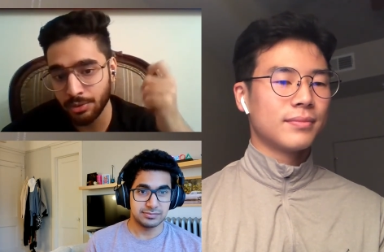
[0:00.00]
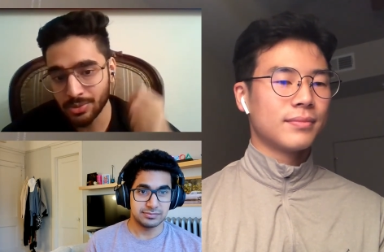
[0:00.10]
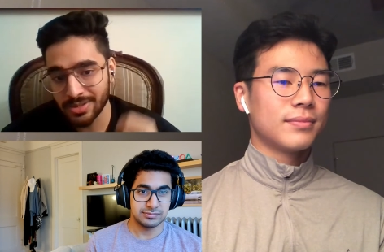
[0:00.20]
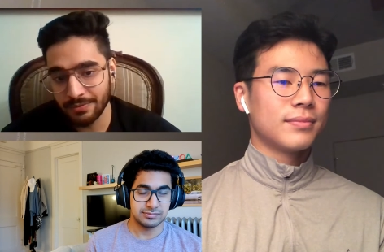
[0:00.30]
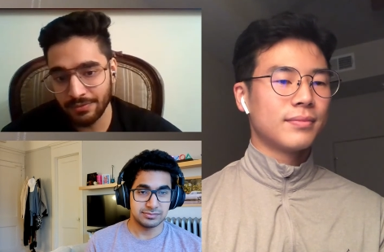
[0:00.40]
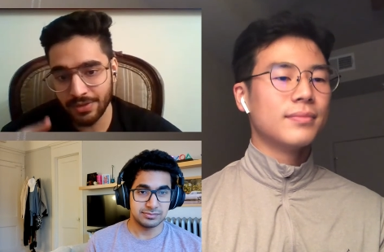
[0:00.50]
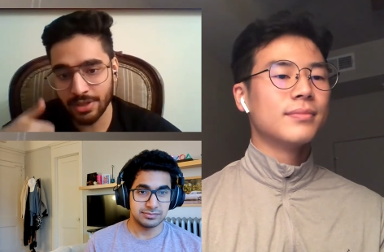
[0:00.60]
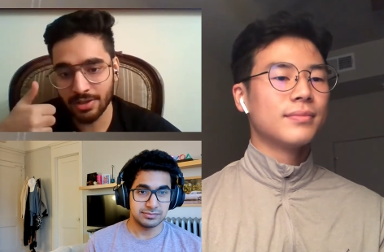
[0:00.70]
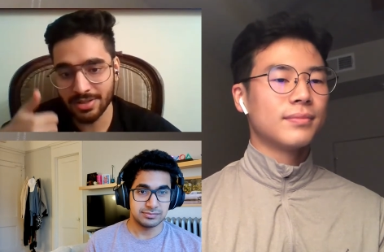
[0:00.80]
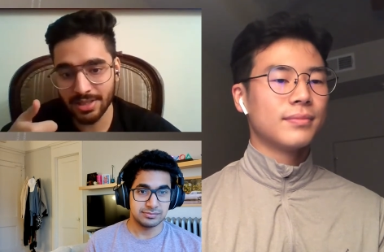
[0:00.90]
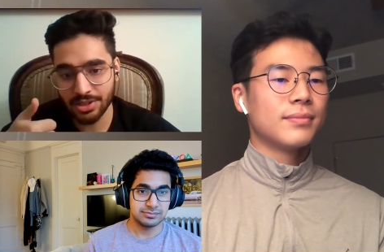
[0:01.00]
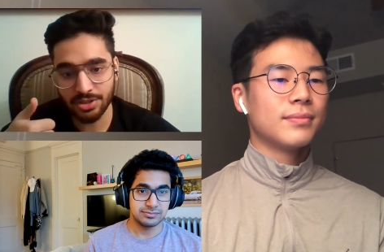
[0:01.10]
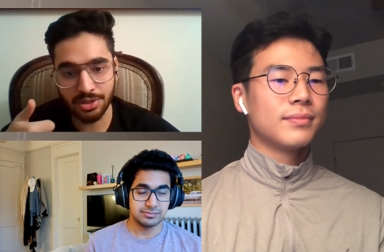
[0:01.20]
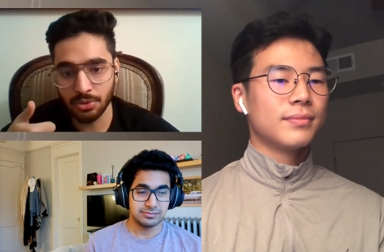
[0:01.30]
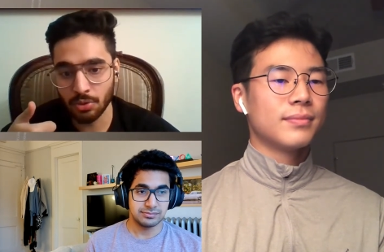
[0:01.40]
Speaker 1: Like you guys could introduce a
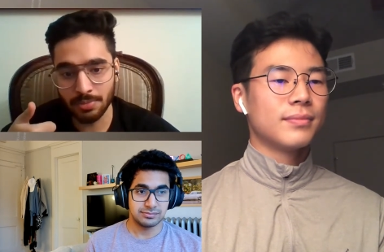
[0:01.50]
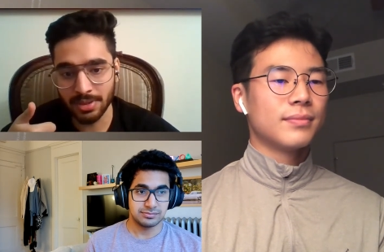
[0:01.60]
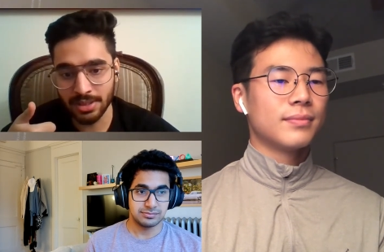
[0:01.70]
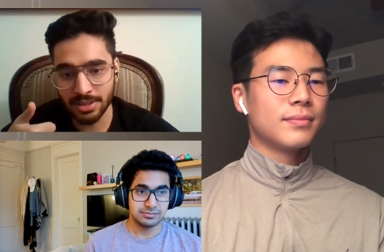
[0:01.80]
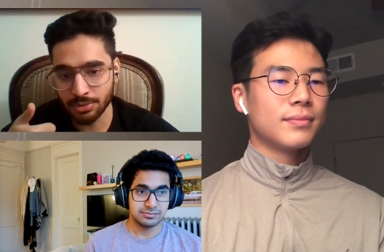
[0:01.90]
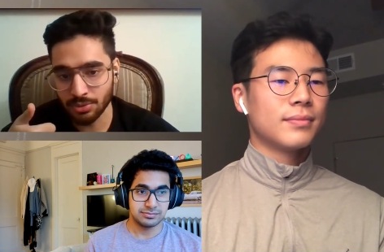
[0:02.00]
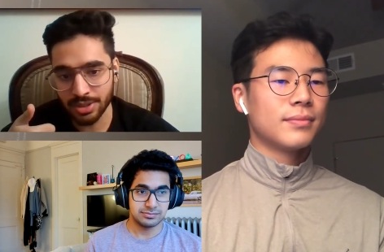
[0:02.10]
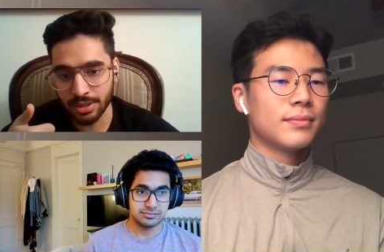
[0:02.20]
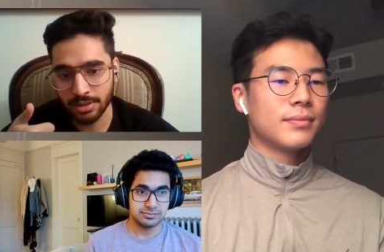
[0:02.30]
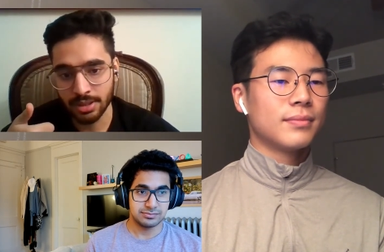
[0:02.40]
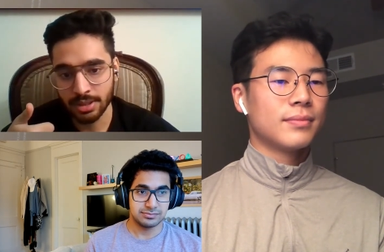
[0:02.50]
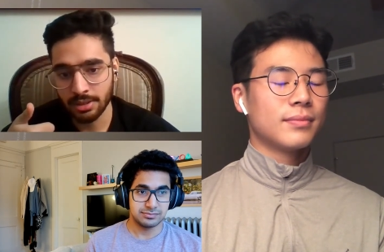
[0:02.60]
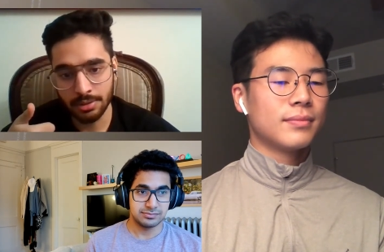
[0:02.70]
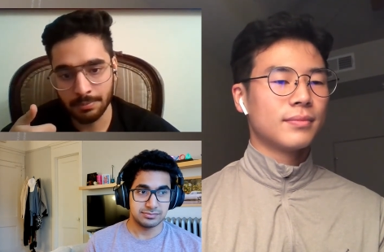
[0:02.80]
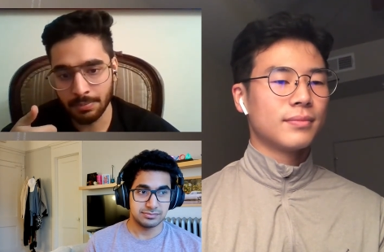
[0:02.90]
VR section and nobody's
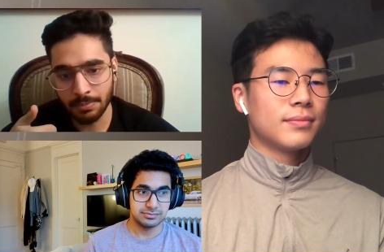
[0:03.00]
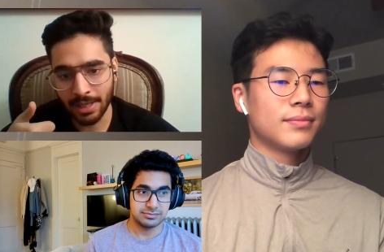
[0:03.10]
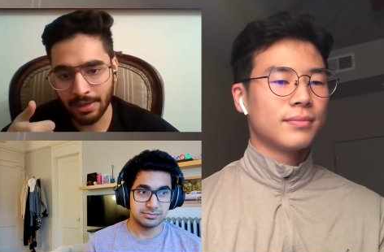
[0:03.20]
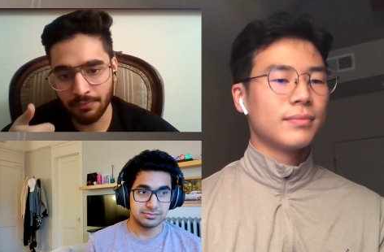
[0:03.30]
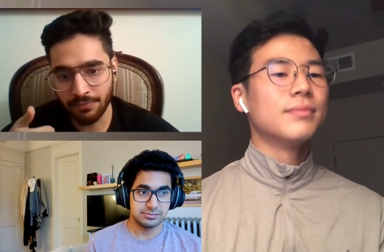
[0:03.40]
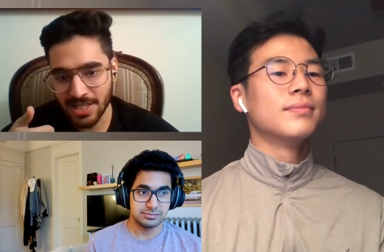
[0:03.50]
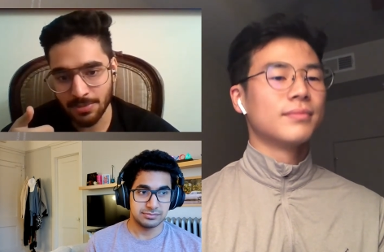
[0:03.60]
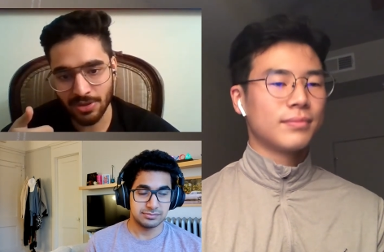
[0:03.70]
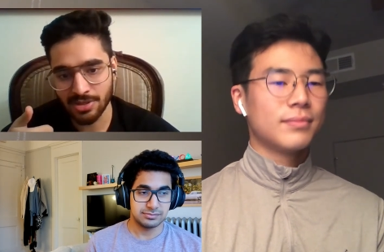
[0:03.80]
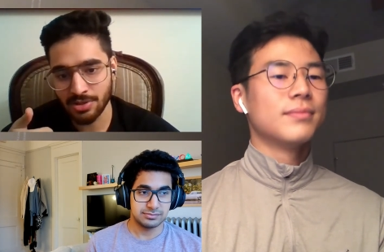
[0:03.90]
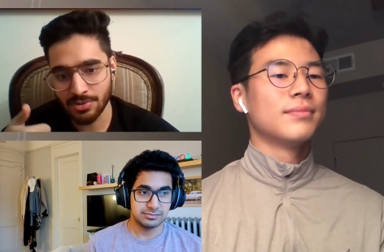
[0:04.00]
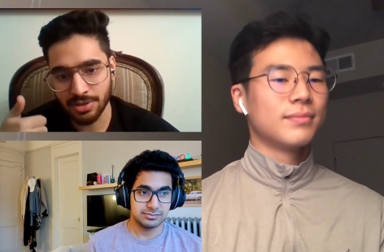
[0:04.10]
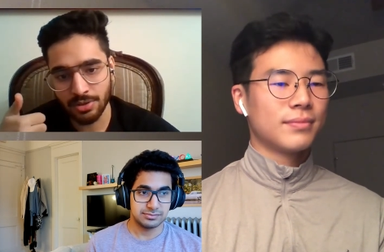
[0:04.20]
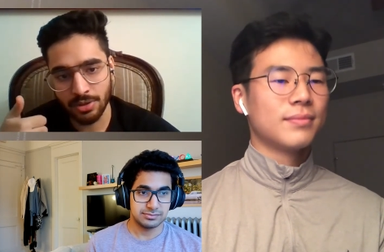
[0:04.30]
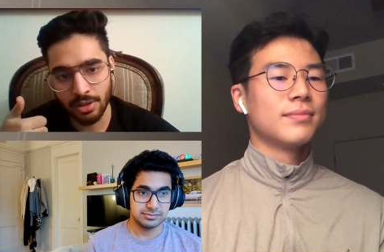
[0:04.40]
using like Facebook isn't
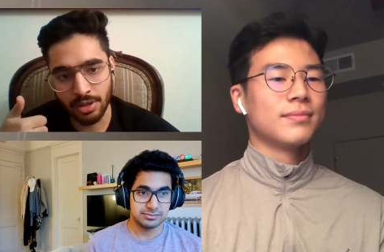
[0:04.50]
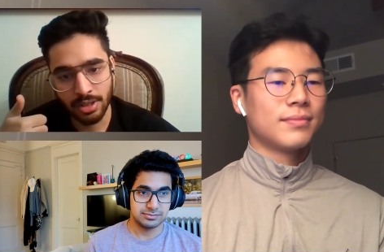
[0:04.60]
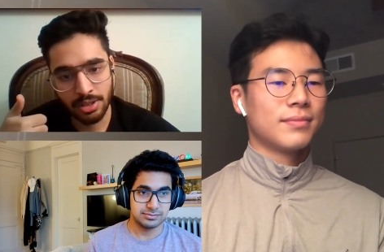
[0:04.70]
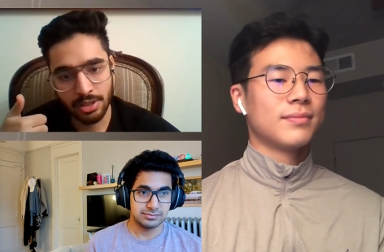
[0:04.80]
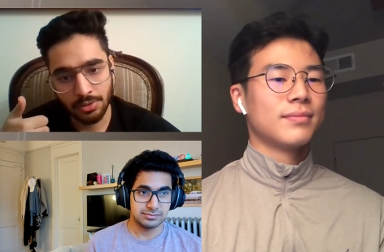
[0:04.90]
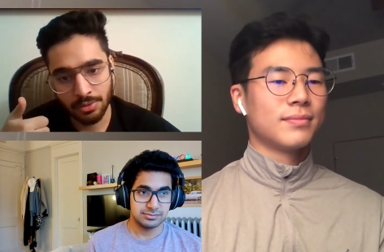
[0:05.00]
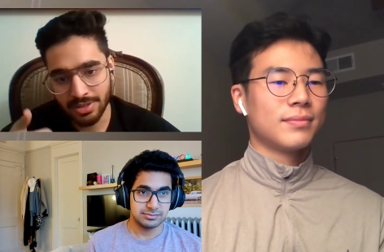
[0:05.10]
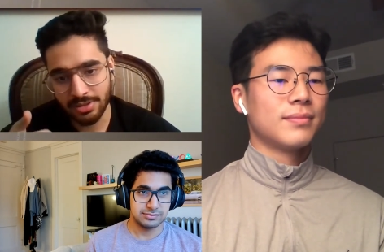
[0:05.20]
using or or